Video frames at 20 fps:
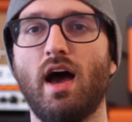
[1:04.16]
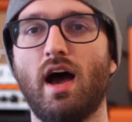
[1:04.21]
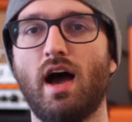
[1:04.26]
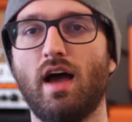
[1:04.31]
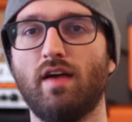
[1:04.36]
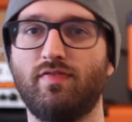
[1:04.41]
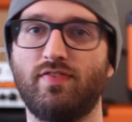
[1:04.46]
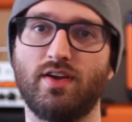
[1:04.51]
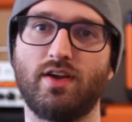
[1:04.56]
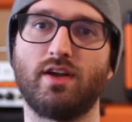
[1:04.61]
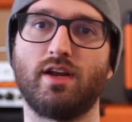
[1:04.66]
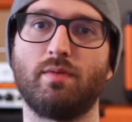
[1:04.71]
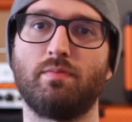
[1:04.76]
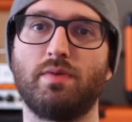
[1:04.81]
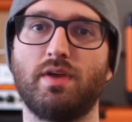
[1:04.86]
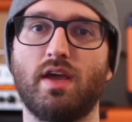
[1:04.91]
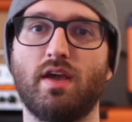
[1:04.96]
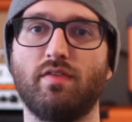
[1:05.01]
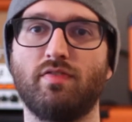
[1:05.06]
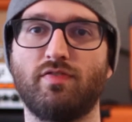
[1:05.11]
I figured it'd
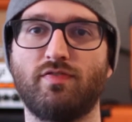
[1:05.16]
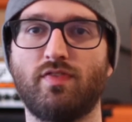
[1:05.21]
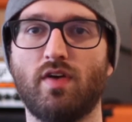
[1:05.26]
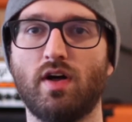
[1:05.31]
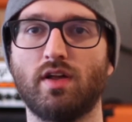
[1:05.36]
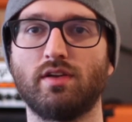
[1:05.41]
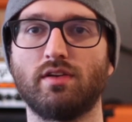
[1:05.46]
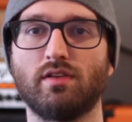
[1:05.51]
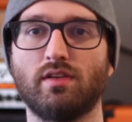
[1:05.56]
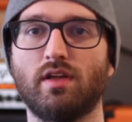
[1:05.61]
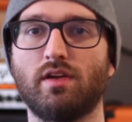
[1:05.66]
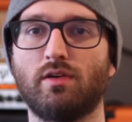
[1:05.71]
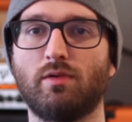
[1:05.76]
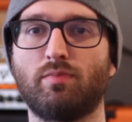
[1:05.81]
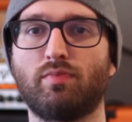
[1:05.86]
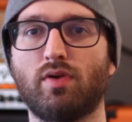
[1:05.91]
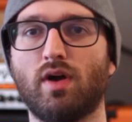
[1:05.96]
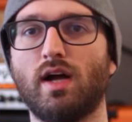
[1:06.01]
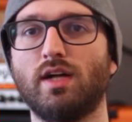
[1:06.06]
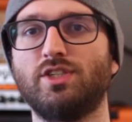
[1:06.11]
be a fun little
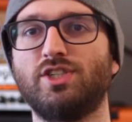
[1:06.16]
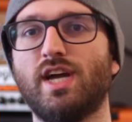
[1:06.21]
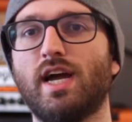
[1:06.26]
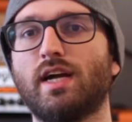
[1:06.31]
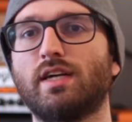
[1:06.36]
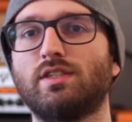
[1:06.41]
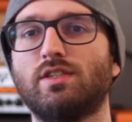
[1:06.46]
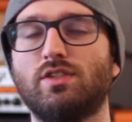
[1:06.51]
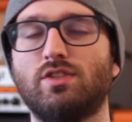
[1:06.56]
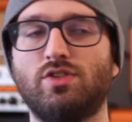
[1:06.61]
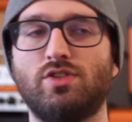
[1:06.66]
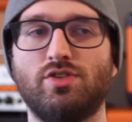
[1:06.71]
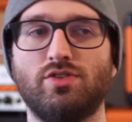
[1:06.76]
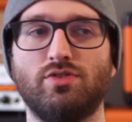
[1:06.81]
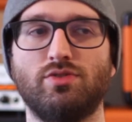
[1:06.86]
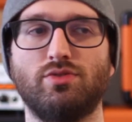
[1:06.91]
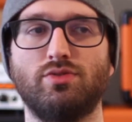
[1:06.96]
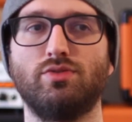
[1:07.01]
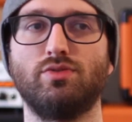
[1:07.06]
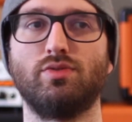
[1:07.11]
project
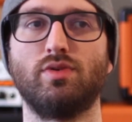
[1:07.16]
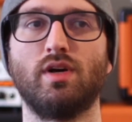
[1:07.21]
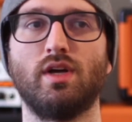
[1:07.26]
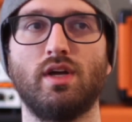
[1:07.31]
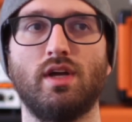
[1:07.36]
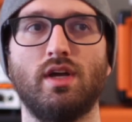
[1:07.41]
to